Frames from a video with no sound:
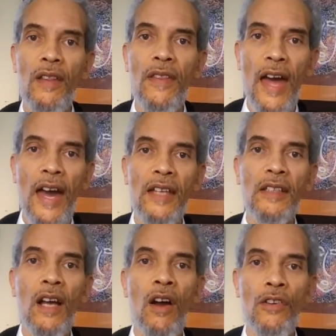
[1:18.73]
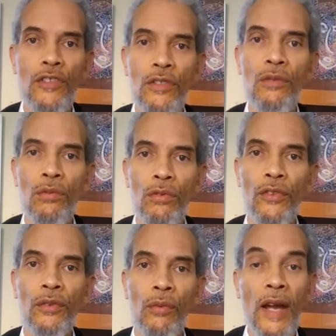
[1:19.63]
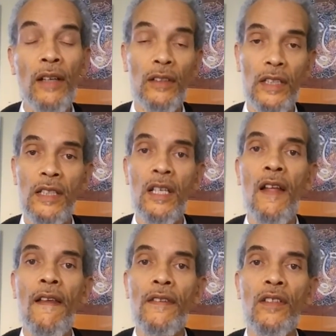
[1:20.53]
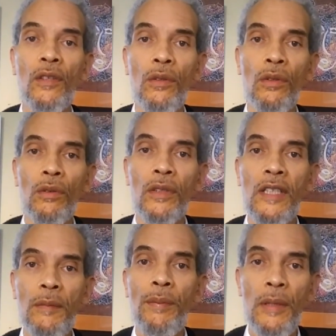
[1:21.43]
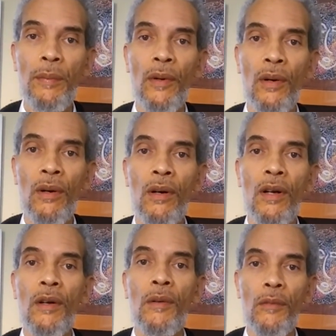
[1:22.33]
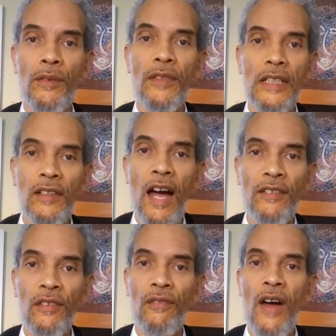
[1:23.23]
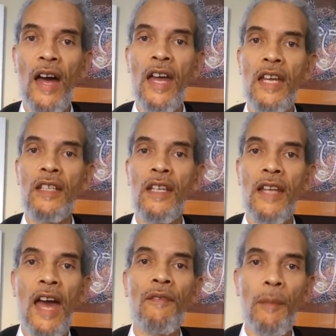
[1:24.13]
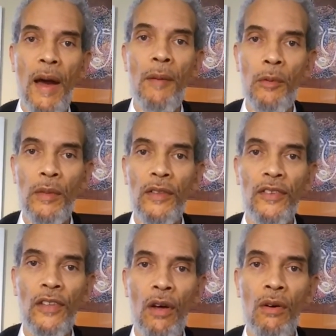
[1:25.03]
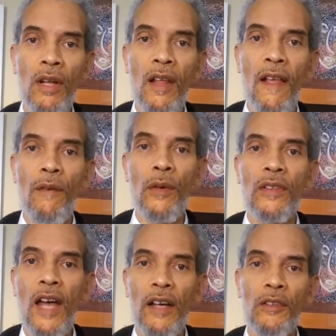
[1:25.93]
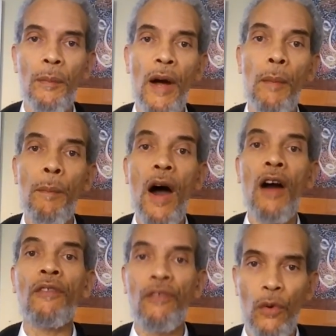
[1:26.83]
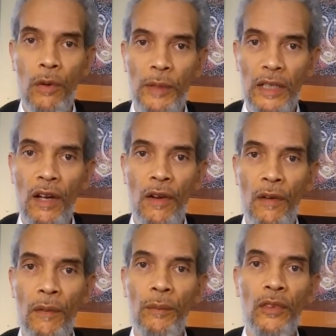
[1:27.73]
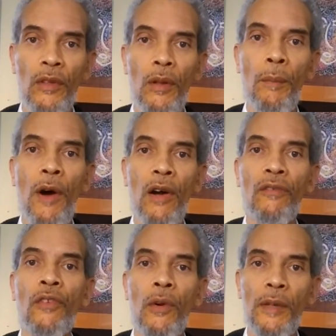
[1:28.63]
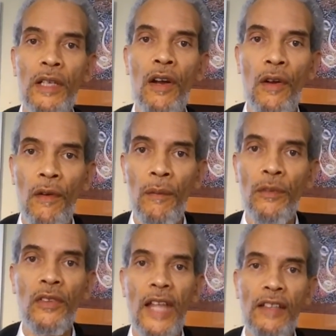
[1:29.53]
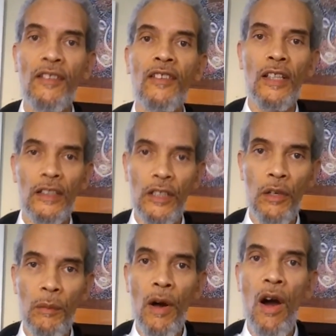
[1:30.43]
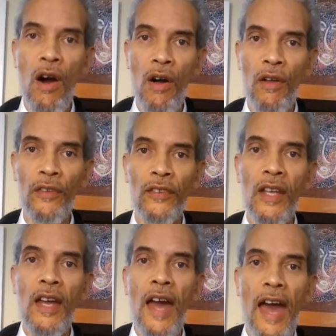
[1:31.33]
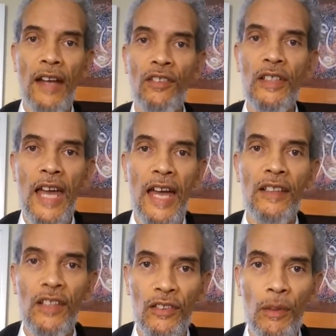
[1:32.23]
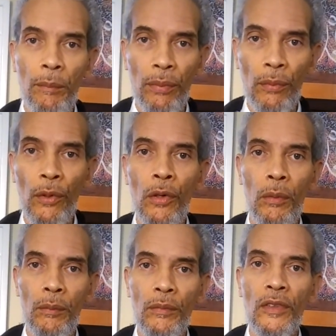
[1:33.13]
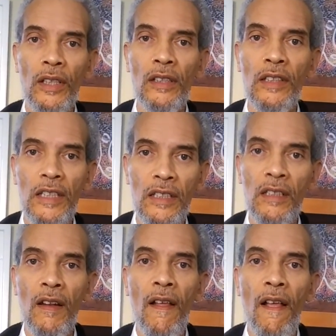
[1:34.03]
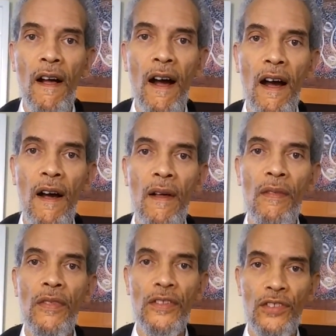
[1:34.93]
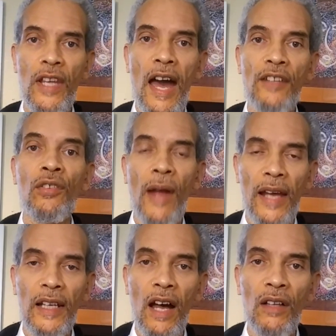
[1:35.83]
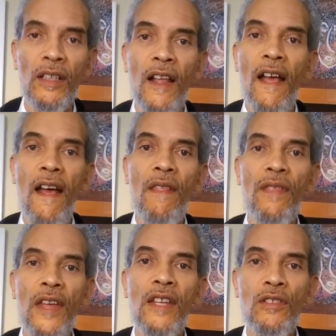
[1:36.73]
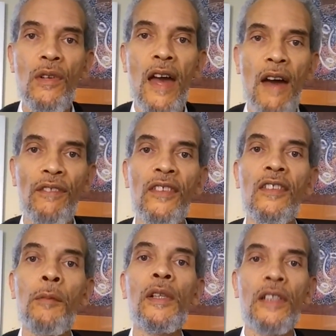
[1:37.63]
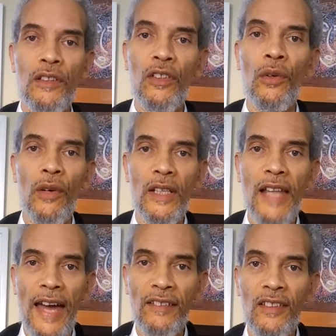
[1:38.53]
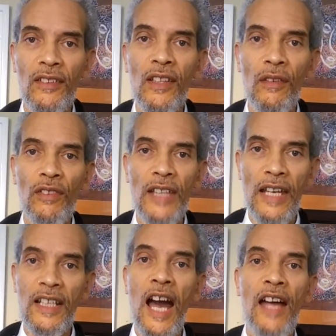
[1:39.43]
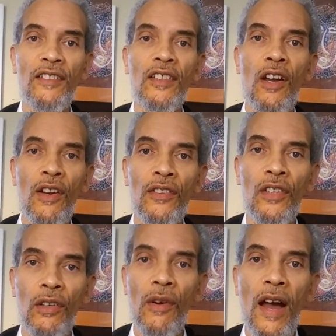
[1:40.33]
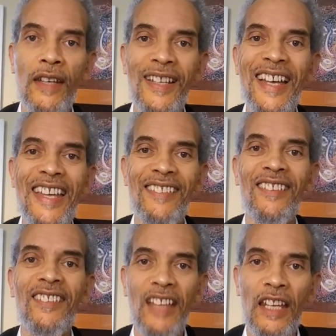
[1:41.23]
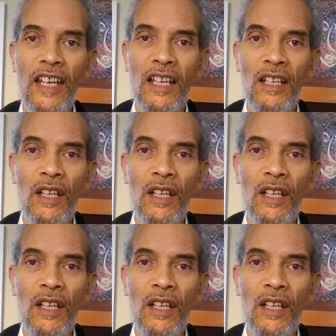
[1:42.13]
that are used regularly to keep people detoxifying and having bowel movements. So we're talking about bulk-forming herbs. Bulk-forming herbs like psyllium, halls actually act as a broom to clean the GI tract out. And then you have stimulatory laxatives like cascara sagrada and senna,